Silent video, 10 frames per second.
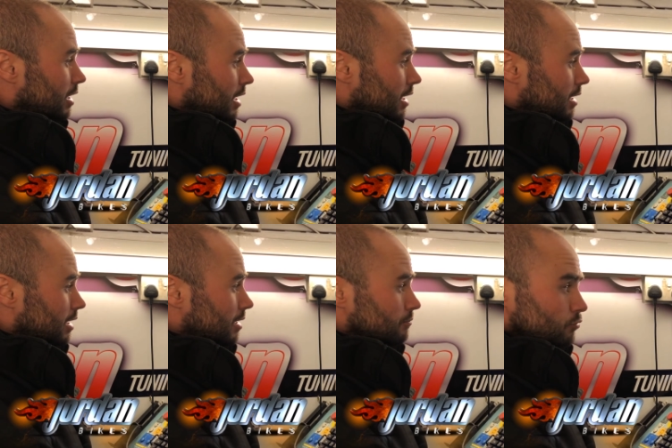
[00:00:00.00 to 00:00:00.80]

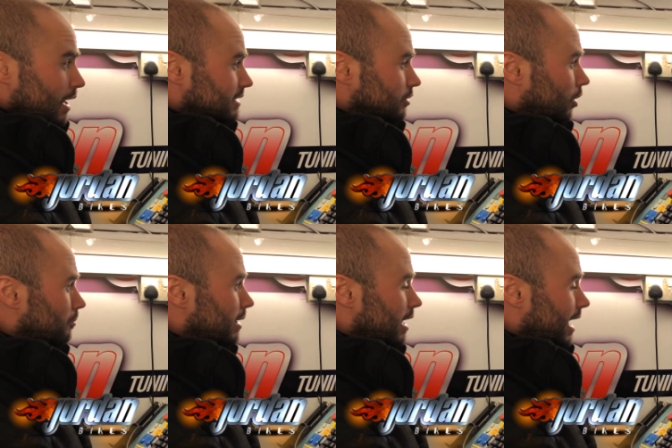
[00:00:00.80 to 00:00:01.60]
Rides a lot
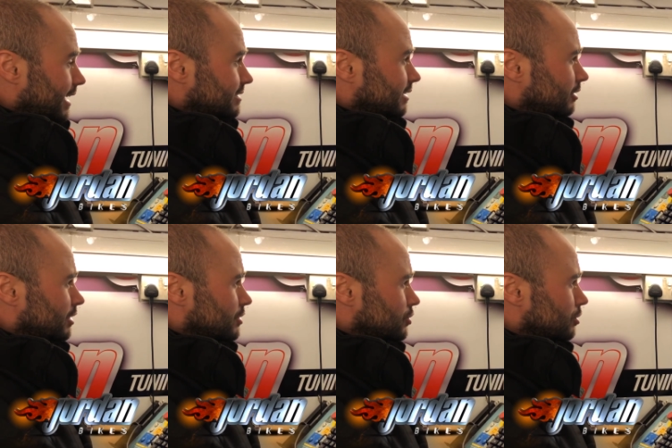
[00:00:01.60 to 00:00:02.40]
better,
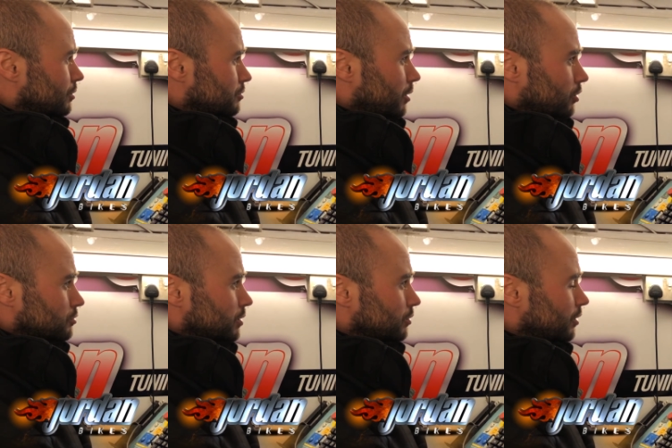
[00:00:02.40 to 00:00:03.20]
accelerates so much more
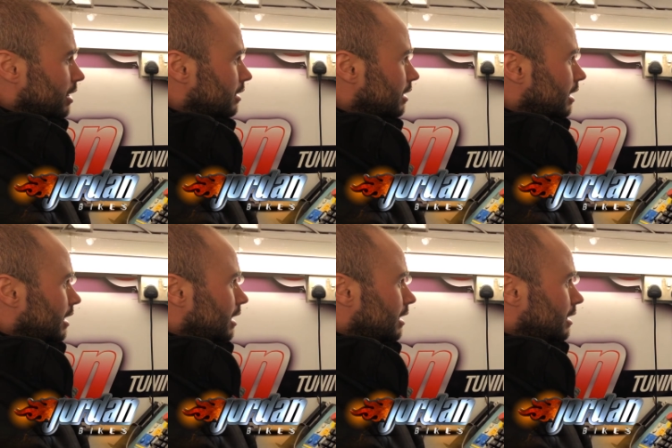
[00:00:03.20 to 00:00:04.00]
smoother,
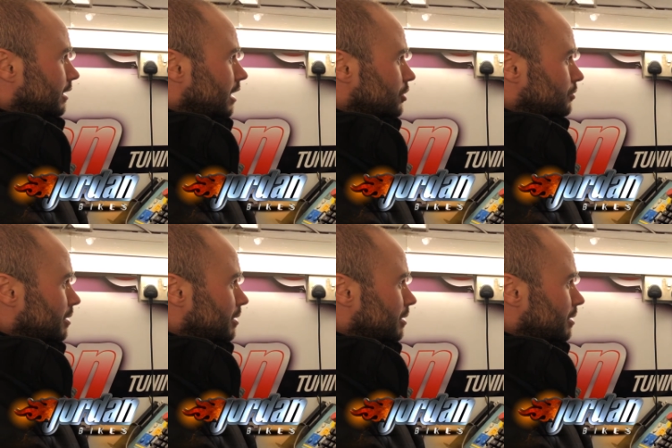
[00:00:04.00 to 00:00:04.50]
and should be a